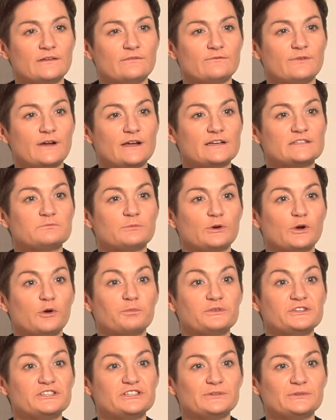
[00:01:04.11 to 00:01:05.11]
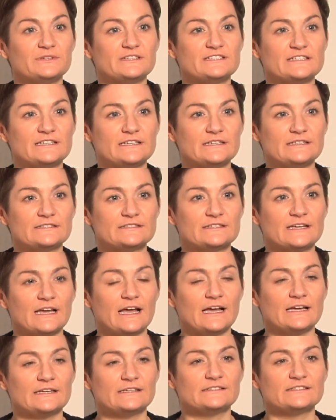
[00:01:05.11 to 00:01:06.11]
investment opportunities,
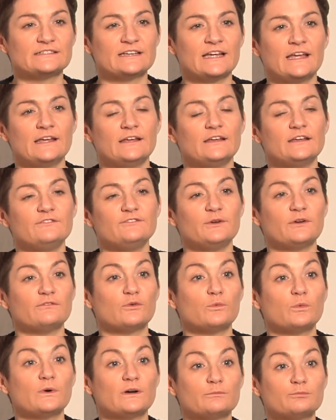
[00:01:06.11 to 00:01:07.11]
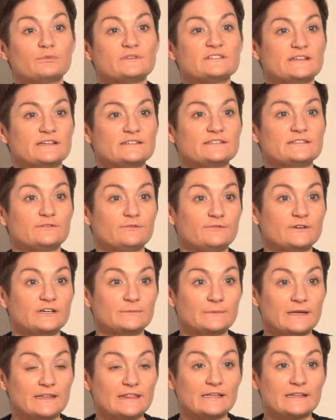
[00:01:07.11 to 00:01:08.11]
and if you have a well-presented
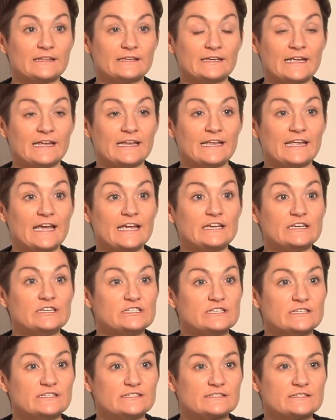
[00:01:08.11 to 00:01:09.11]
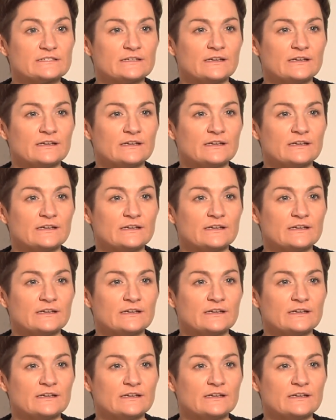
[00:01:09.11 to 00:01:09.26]
film, I think that it engages